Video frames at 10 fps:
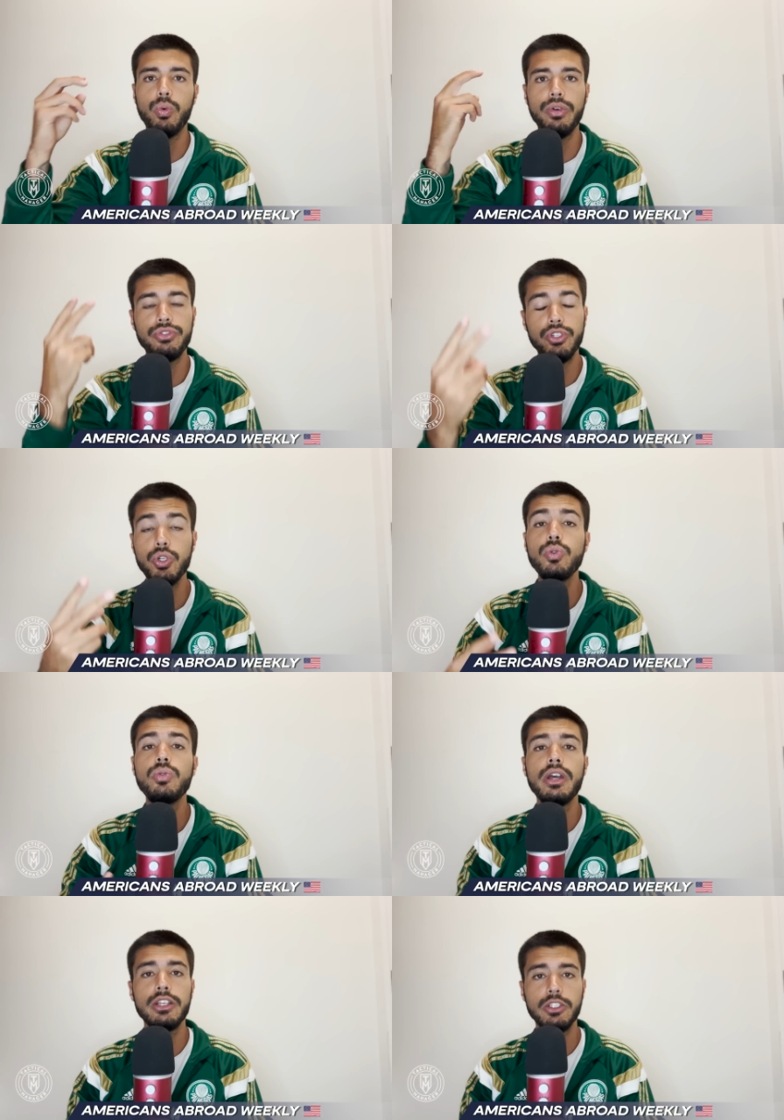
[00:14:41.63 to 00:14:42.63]
with 2
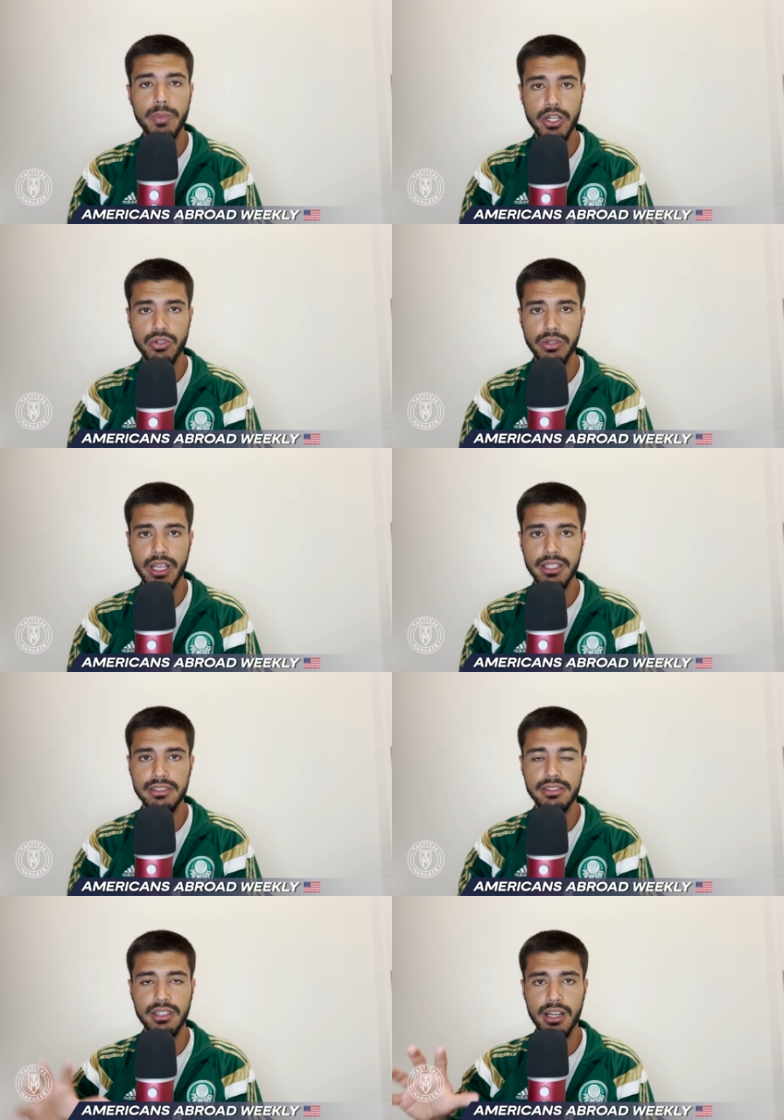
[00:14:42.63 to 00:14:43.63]
special
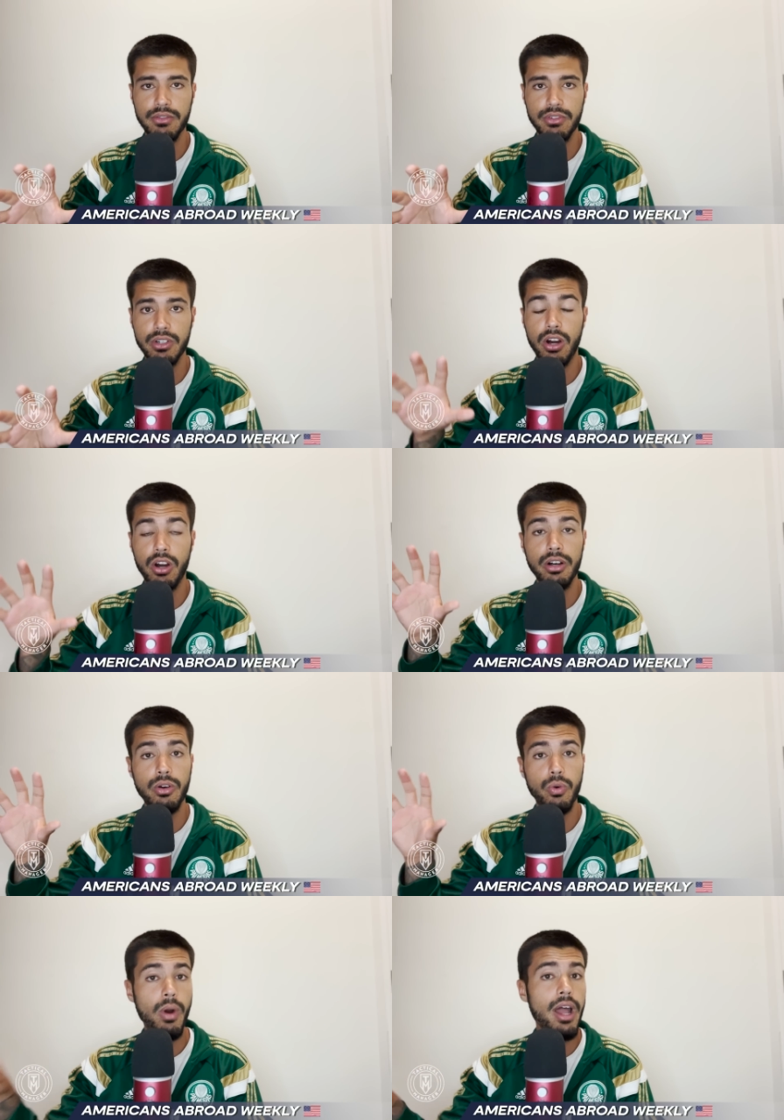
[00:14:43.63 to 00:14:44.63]
guests to cover our
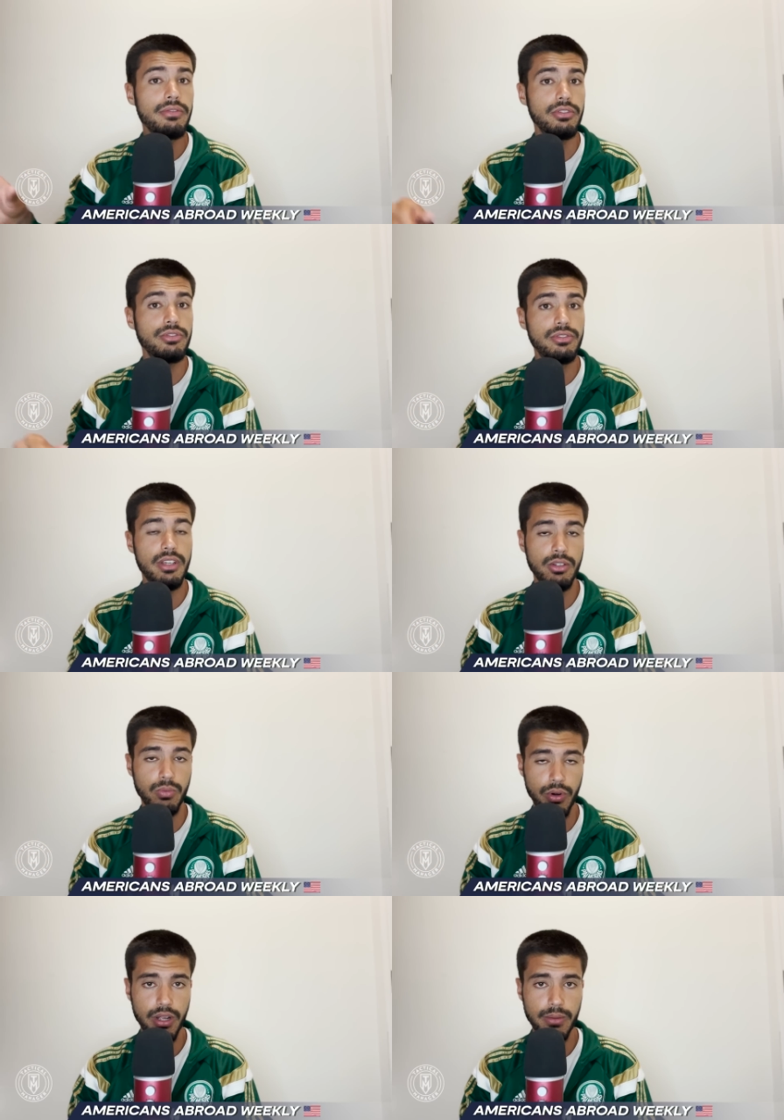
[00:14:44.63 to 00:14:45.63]
rivals in the
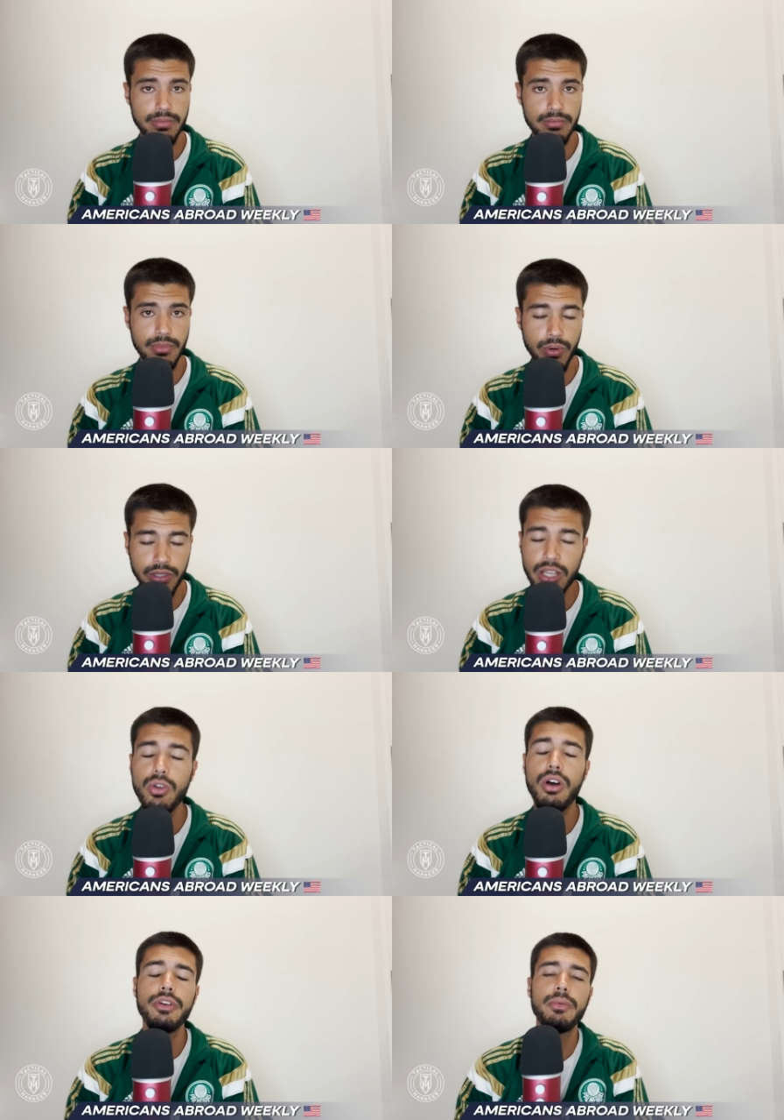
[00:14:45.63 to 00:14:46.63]
World Cup. I want to thank
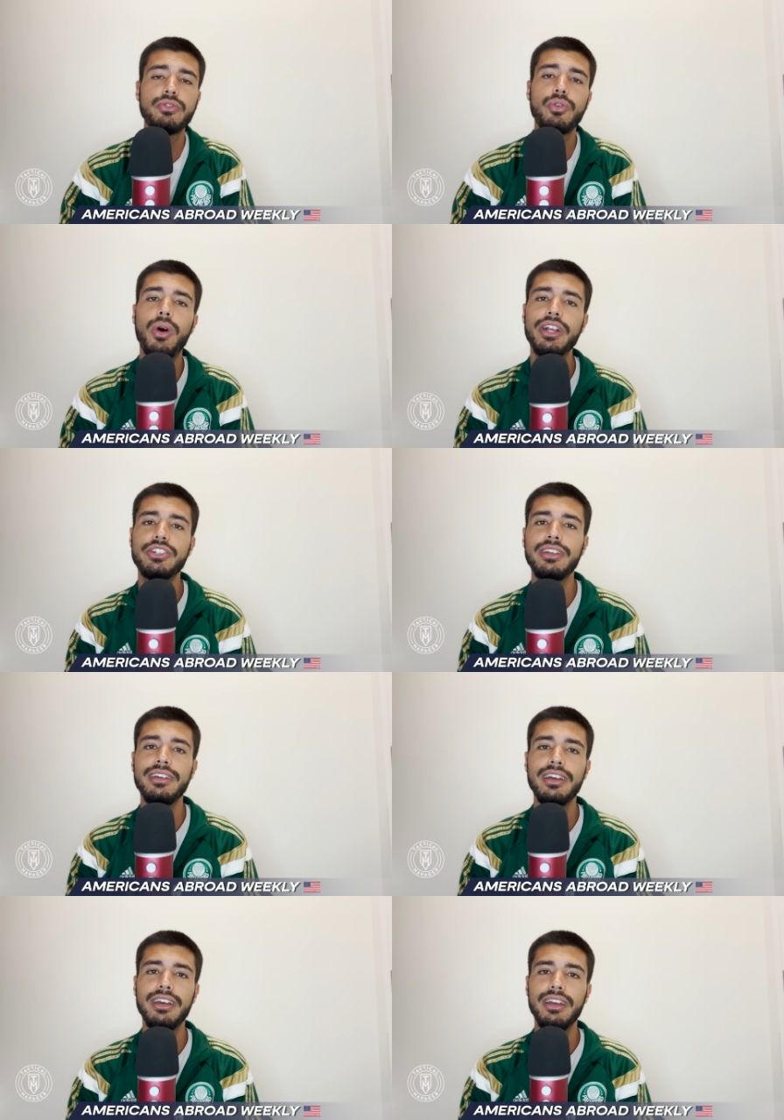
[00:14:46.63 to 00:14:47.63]
you all very much for watching,
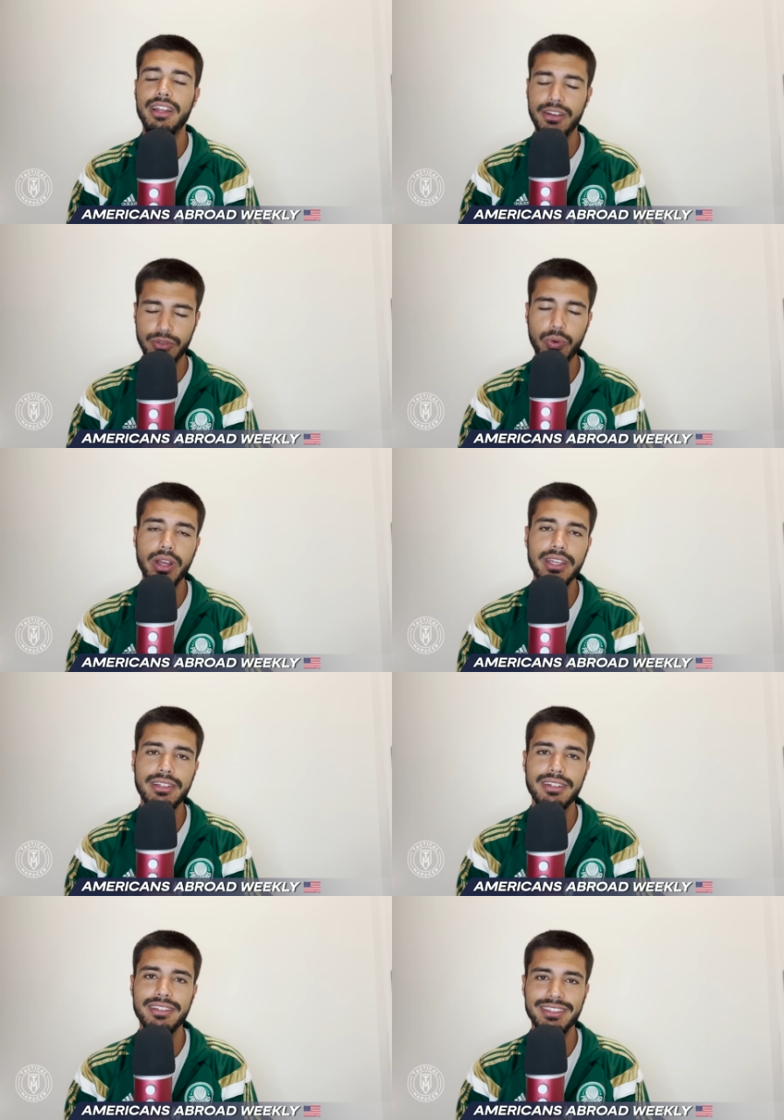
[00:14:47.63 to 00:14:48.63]
and have a great
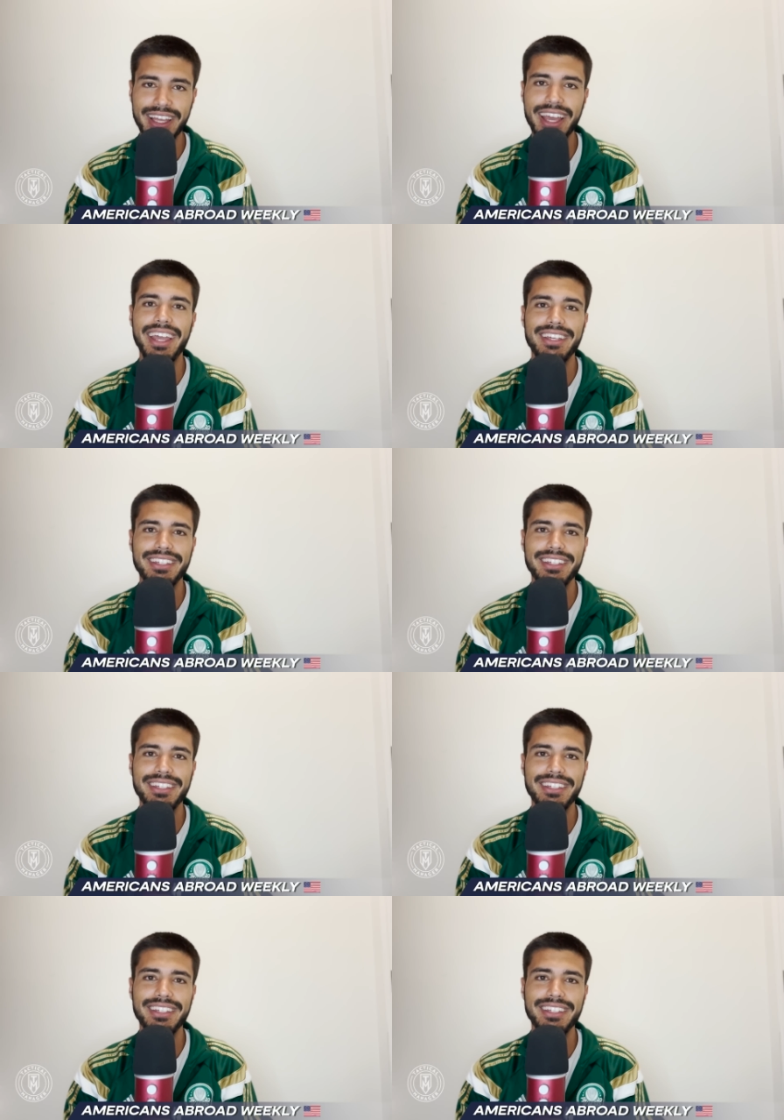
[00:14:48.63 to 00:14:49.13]
day.